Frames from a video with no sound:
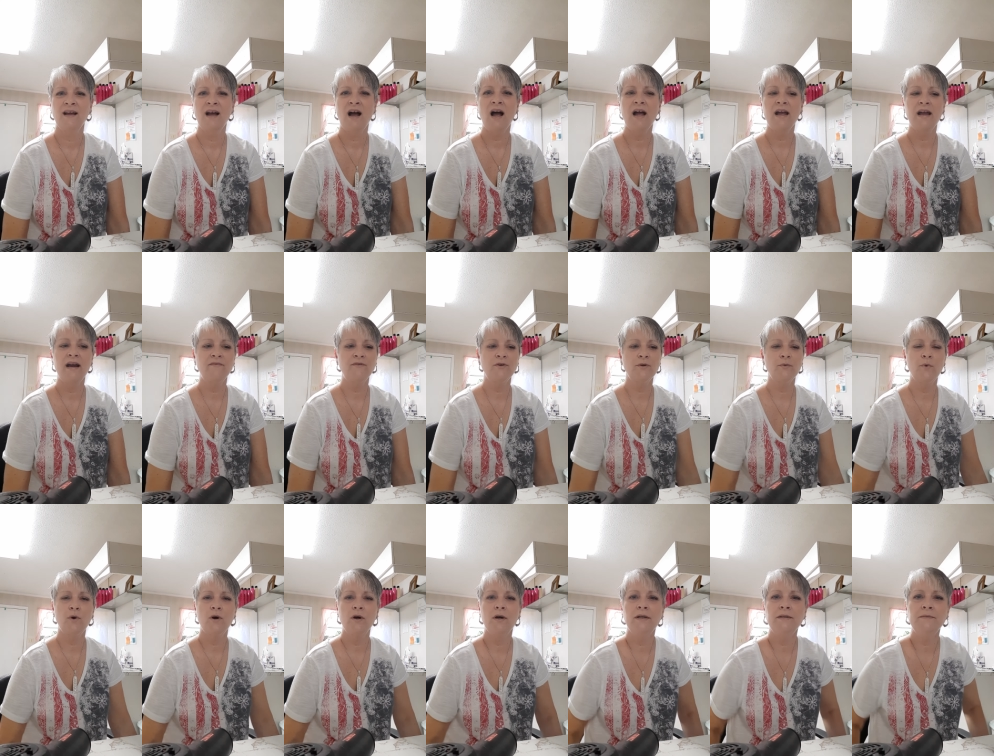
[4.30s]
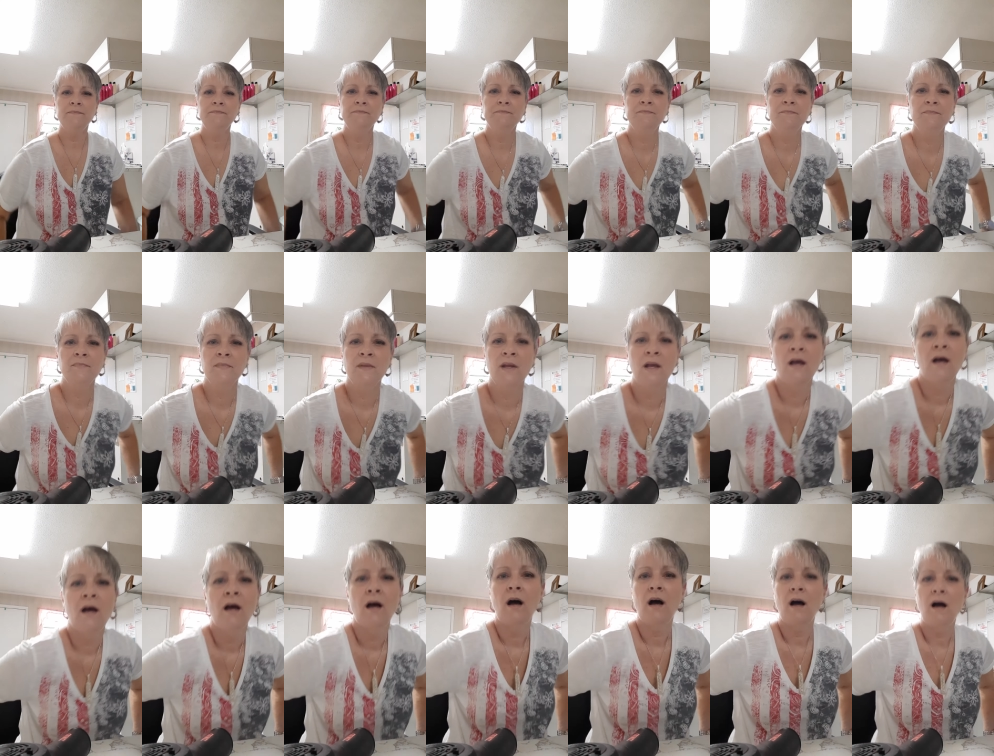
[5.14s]
Hi everyone,
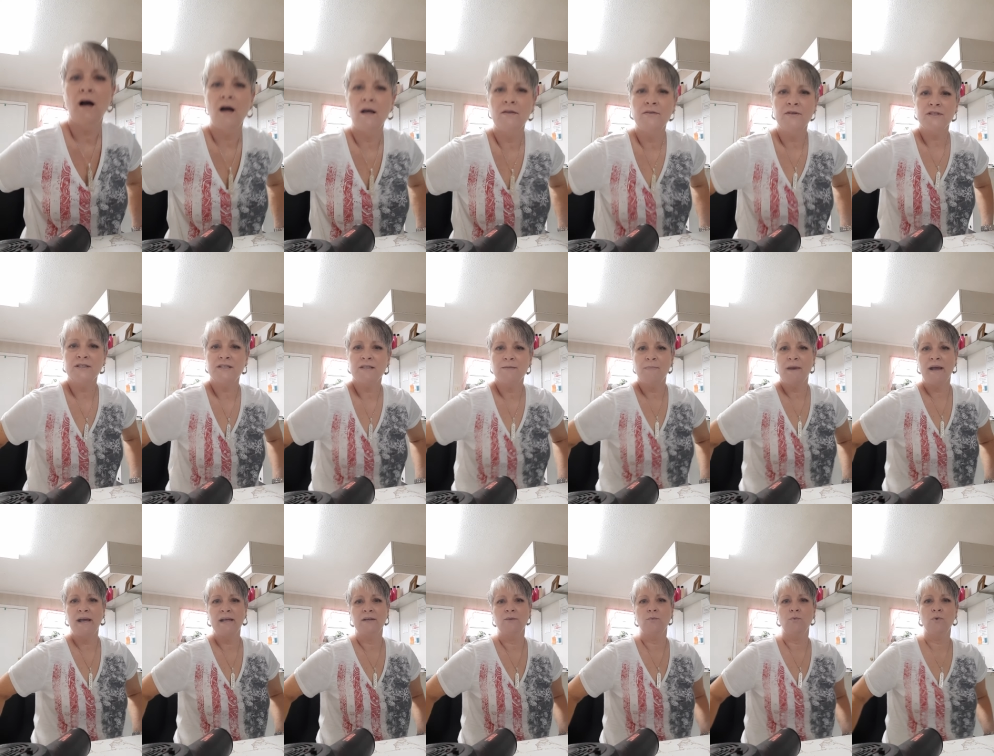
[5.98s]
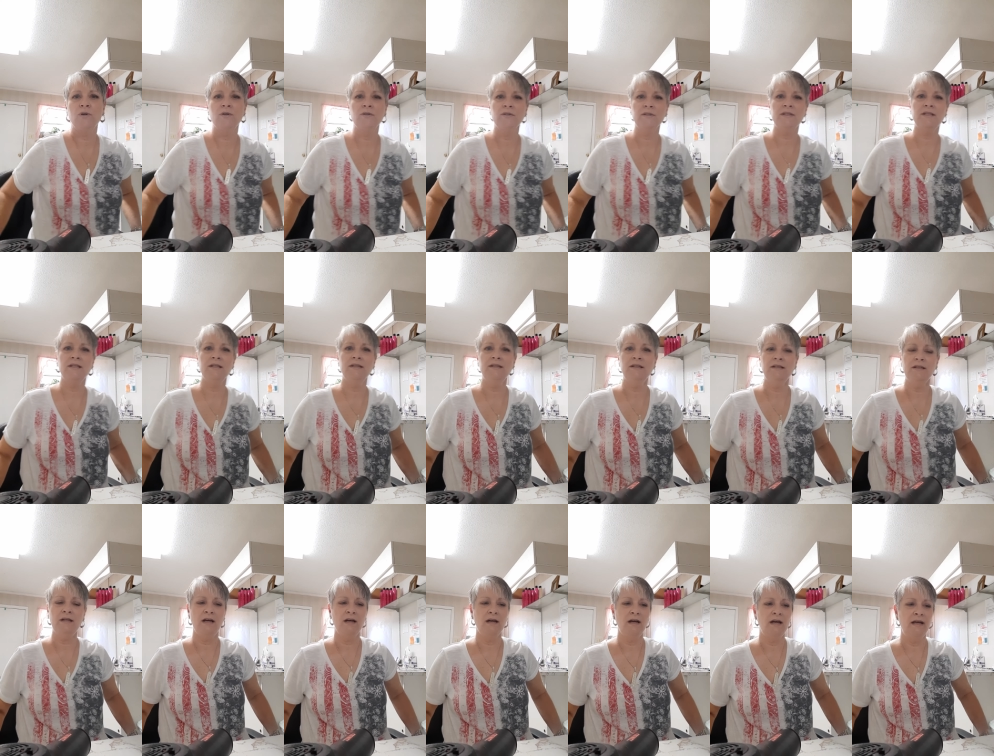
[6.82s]
this is Amanda
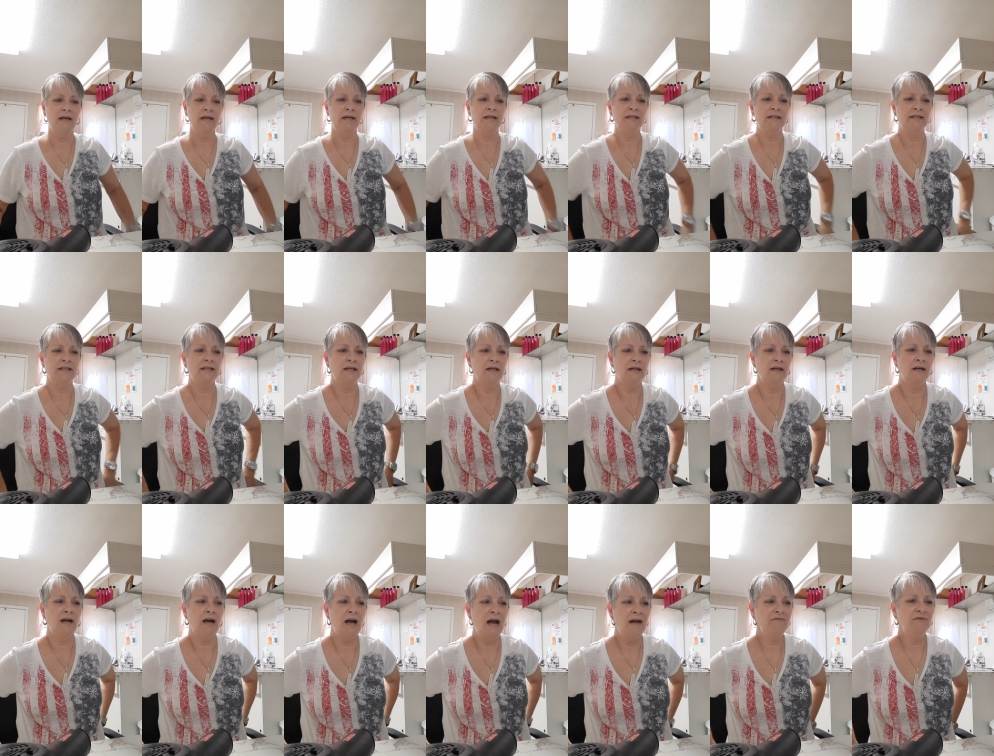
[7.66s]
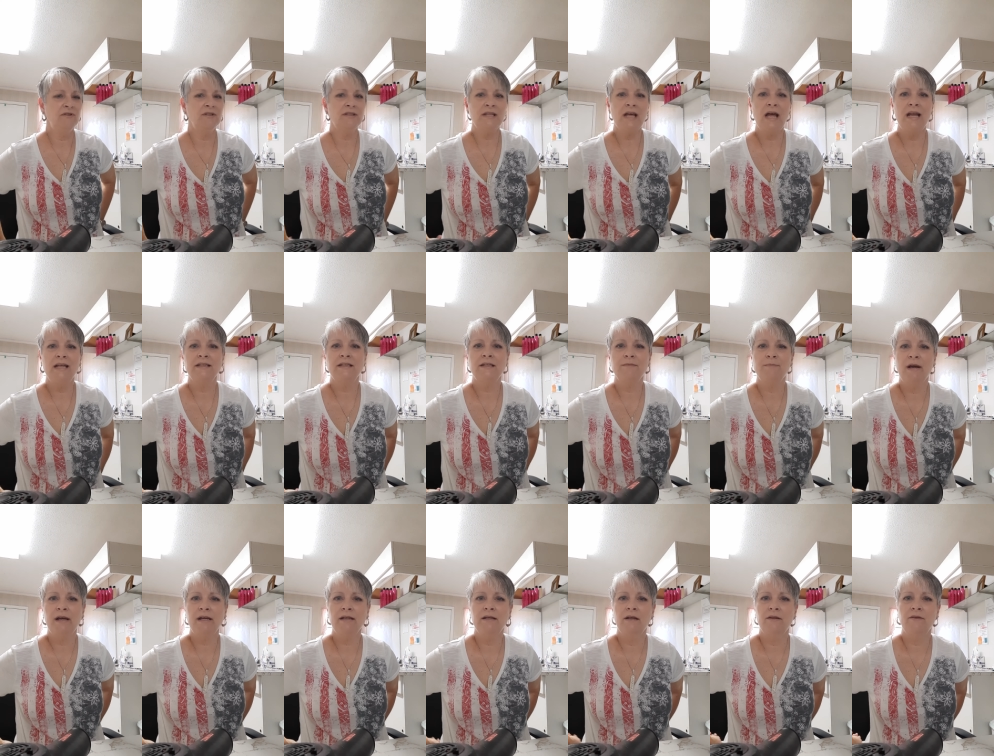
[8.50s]
Wilson, and I've decided to
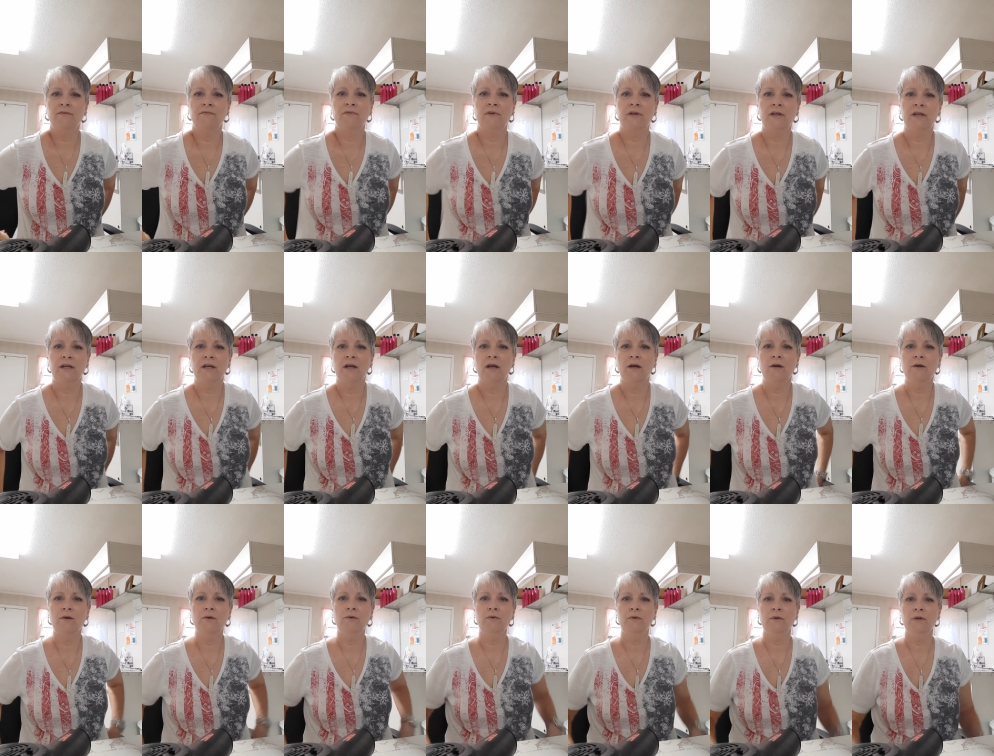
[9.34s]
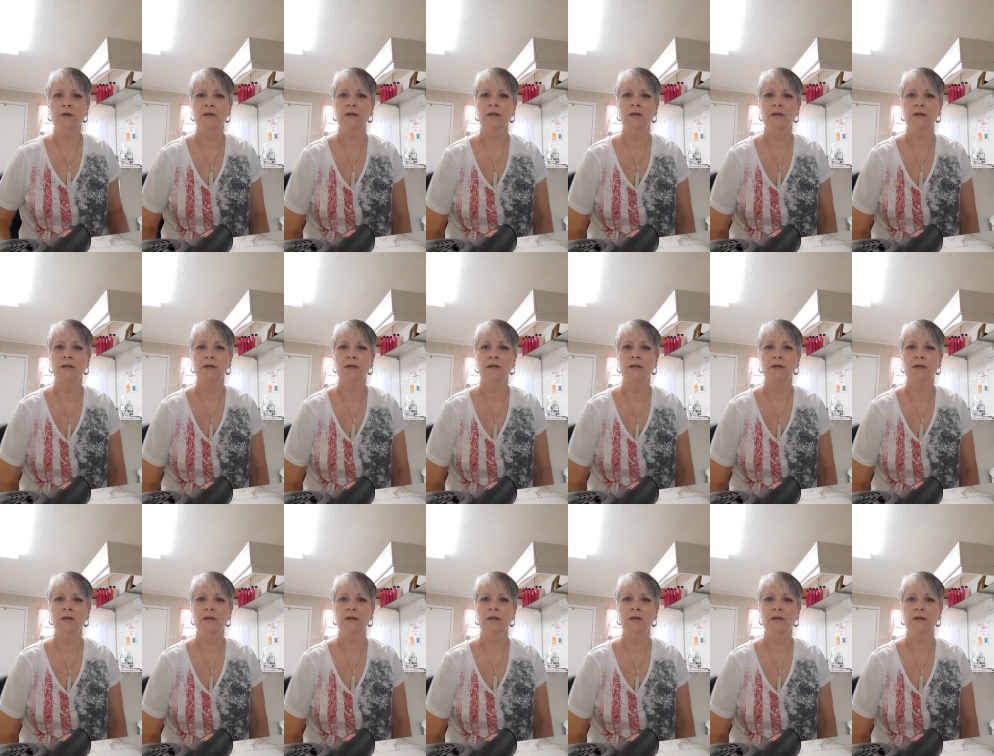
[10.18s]
make another video,